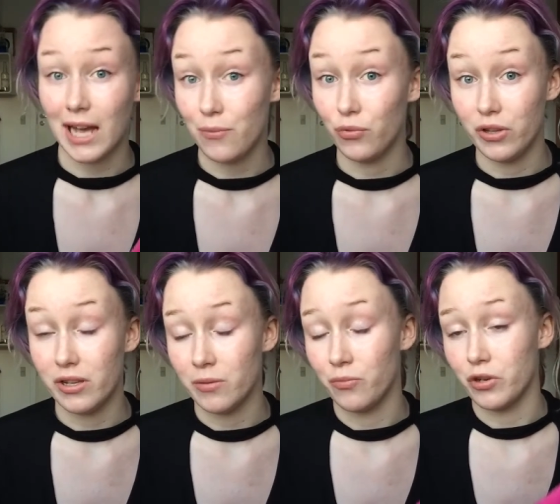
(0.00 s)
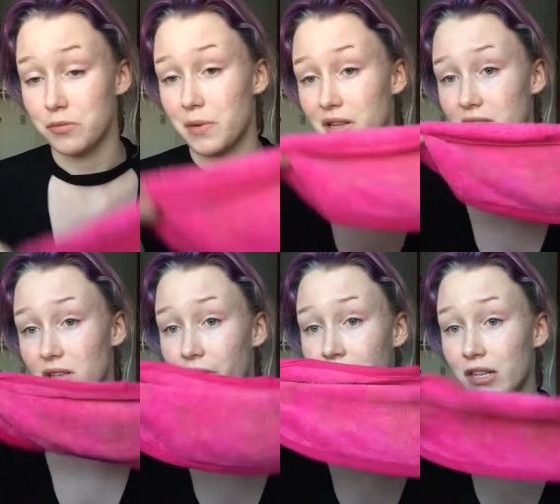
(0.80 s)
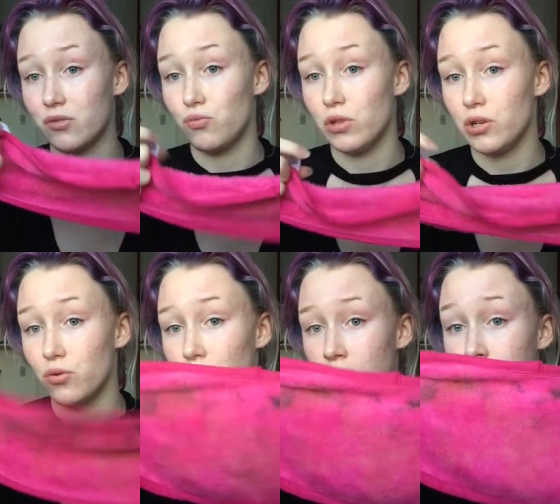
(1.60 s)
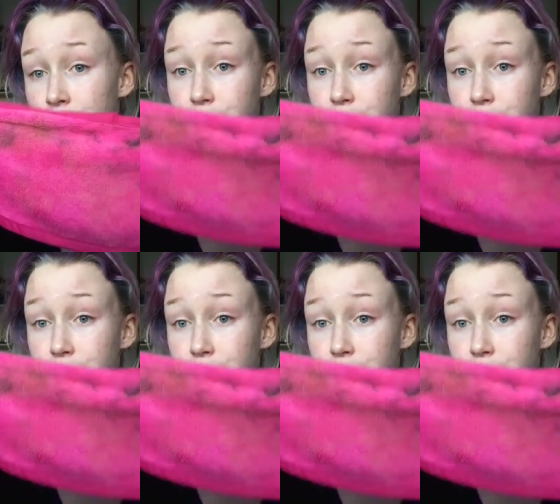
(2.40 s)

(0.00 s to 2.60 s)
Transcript: I'm really impressed by this. I think it's really cool.